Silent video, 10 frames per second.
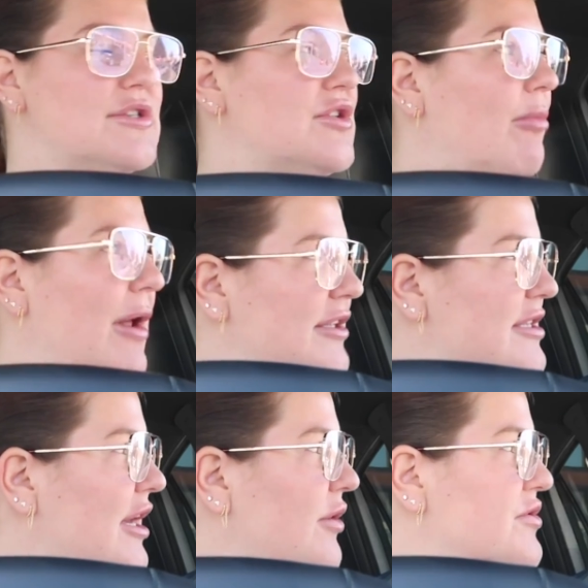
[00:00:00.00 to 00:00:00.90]
So I'm headed
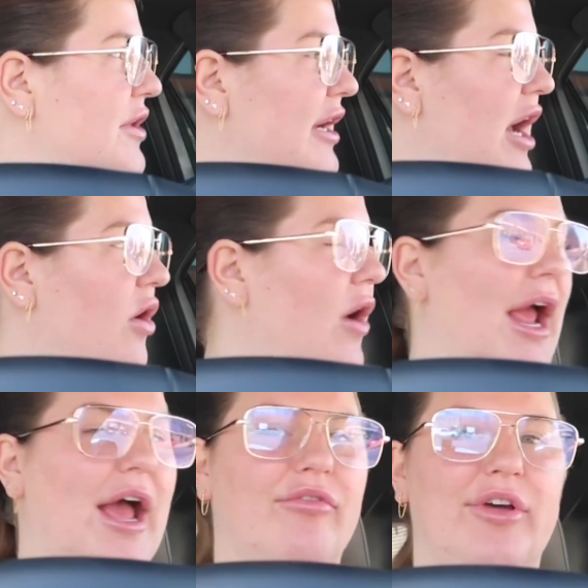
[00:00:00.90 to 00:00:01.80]
to the house right now.
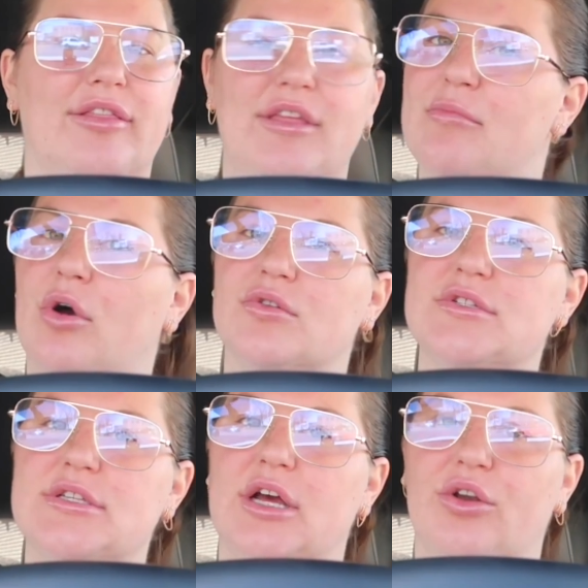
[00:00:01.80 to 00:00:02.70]
I have like the
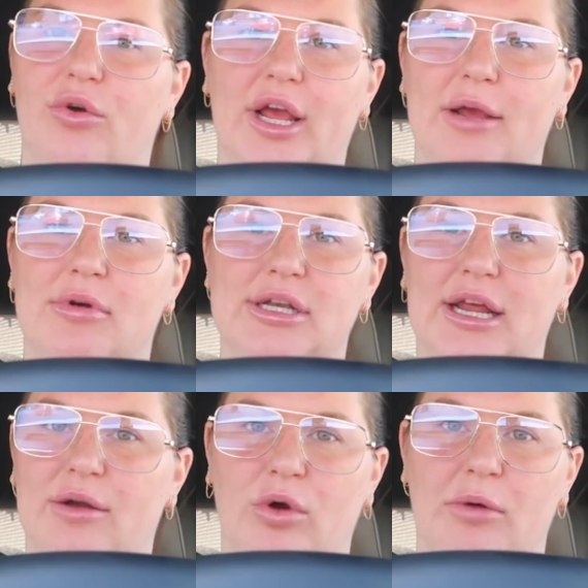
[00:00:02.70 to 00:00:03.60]
most annoying
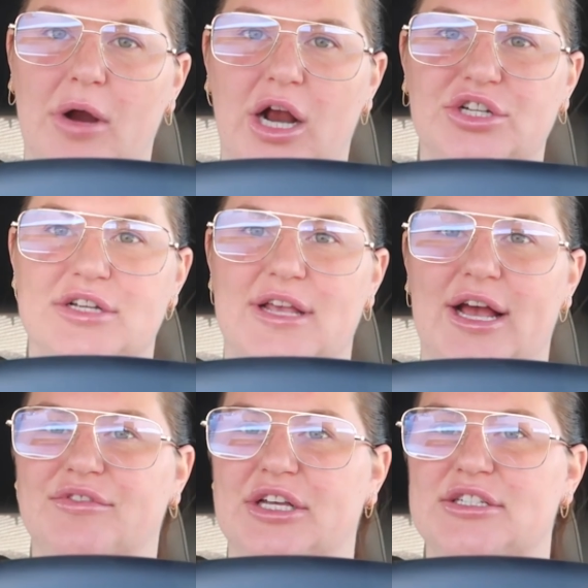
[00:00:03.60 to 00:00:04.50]
mundane work projects I
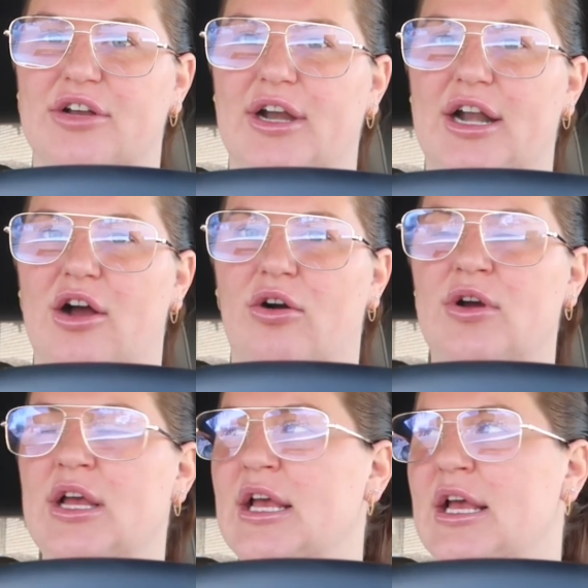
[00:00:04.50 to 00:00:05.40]
have to get done right now.